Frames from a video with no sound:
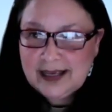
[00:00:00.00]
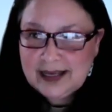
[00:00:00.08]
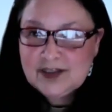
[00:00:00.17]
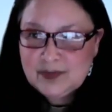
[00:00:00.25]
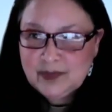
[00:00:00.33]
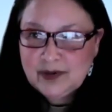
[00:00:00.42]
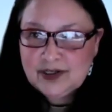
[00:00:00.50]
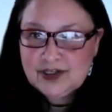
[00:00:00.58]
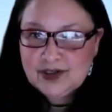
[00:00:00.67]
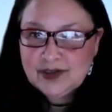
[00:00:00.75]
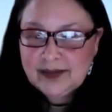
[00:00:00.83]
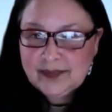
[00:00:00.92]
and
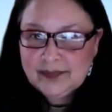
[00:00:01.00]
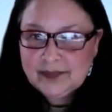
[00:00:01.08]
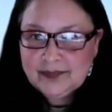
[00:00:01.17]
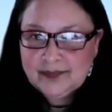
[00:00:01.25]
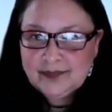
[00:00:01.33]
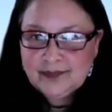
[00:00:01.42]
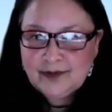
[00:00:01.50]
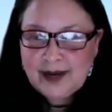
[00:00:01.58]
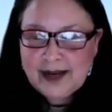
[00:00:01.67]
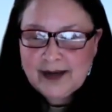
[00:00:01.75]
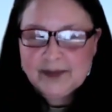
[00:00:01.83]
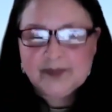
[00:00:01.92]
spiritually,
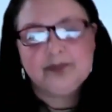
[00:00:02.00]
right?